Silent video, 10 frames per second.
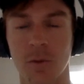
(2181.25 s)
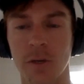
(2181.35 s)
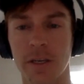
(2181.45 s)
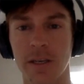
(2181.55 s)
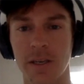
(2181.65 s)
Well,
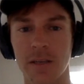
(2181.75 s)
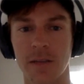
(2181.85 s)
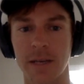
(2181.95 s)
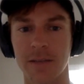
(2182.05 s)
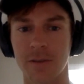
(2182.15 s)
any any
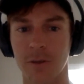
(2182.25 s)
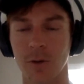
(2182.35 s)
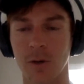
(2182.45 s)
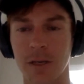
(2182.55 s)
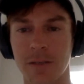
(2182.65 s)
last
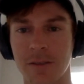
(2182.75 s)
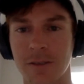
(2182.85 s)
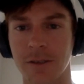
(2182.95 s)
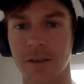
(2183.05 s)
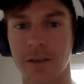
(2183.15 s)
requests
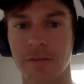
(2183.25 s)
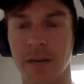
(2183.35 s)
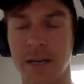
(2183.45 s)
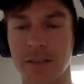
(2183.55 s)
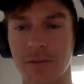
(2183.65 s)
or
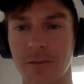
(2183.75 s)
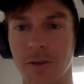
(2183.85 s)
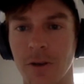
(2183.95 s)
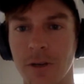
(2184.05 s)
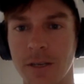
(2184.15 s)
advice for the
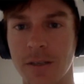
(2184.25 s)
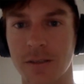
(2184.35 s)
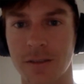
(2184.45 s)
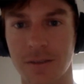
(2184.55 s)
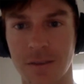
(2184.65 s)

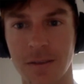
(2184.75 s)
audience?